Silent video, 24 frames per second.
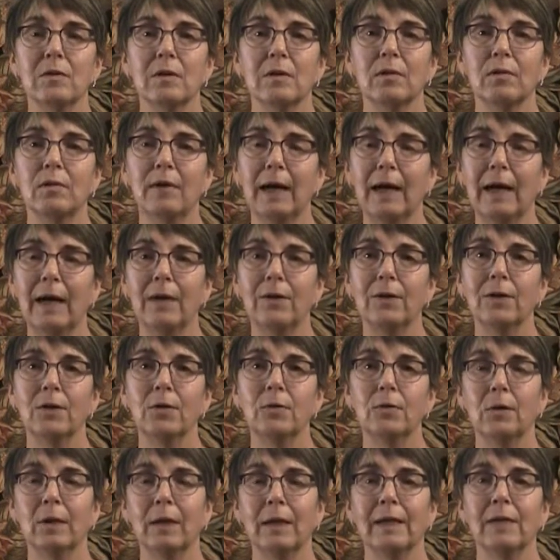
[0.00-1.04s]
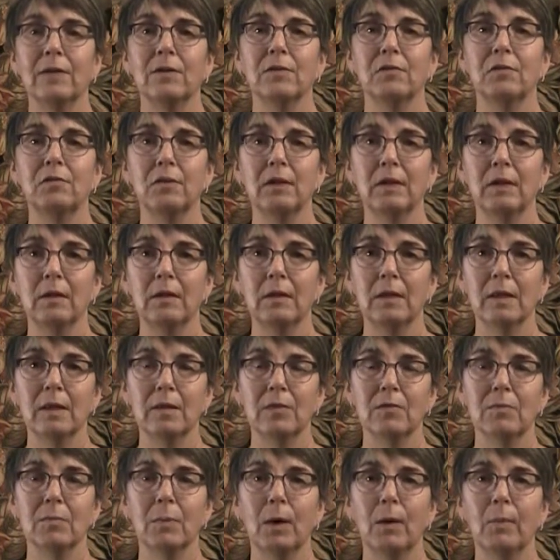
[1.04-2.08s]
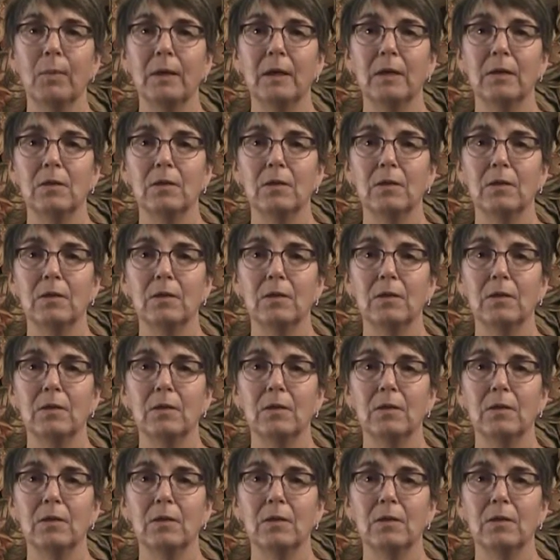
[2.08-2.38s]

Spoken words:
of how you'd like to feel in this moment.